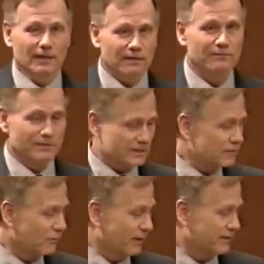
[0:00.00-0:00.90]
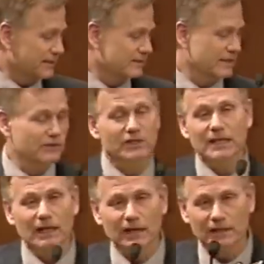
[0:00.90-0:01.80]
Uh, this is why this is such a
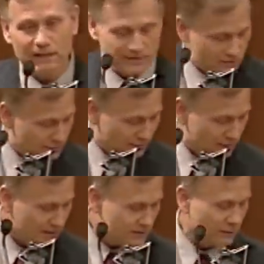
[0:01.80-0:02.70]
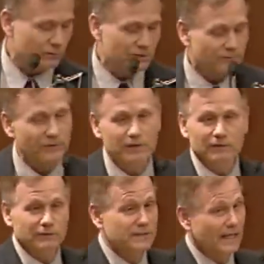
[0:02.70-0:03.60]
chaotic instrument and so
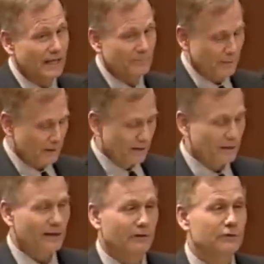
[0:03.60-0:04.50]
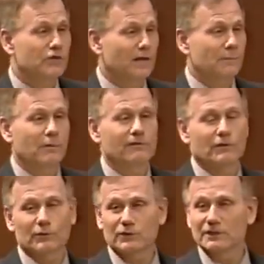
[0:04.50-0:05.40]
difficult to tame. And Luciano
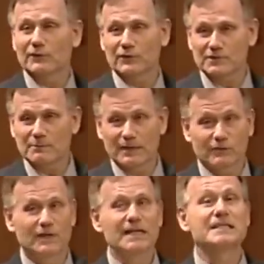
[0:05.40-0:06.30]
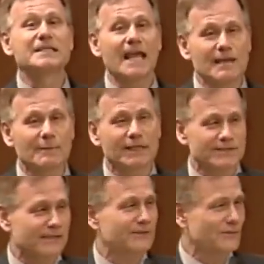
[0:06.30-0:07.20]
Pavarotti talks about taming
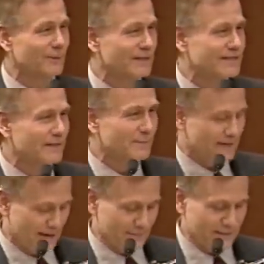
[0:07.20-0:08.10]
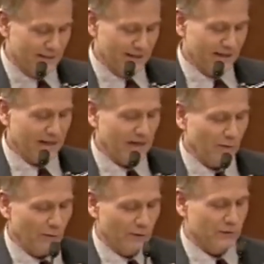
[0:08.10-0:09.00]
his instruments sometimes and how
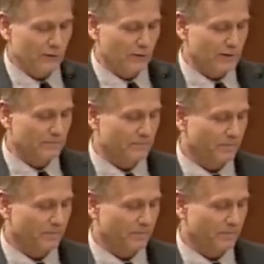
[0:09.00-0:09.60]
long it took.